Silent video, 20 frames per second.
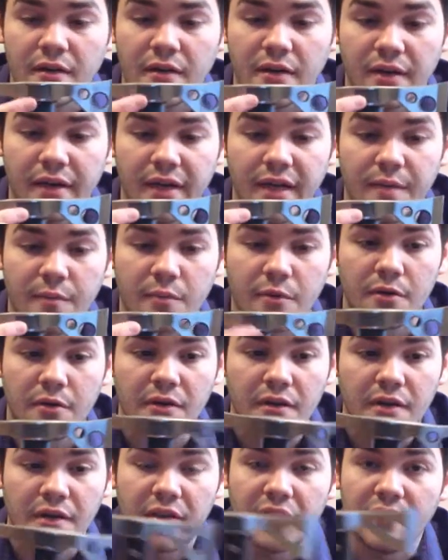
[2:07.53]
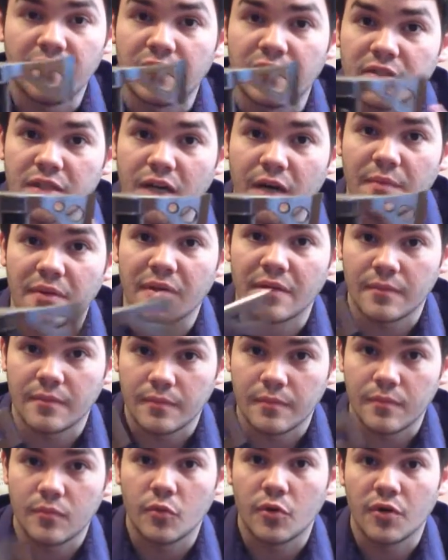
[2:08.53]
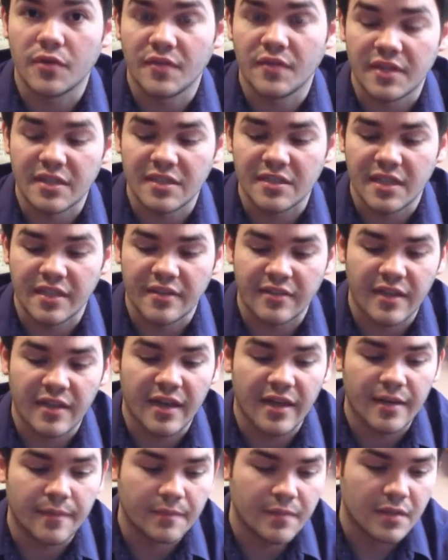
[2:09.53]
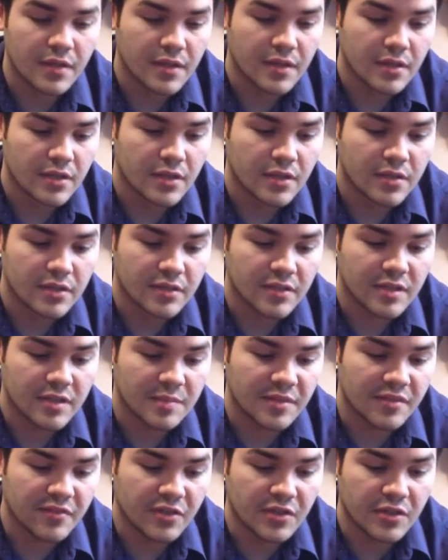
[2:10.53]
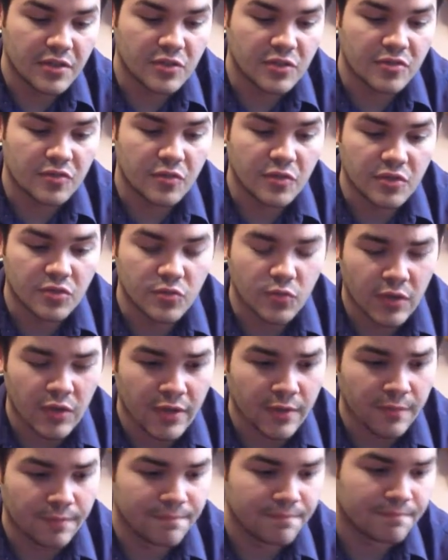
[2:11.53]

a hammer, and then for chopping wood and things like that. So this can be very useful as well.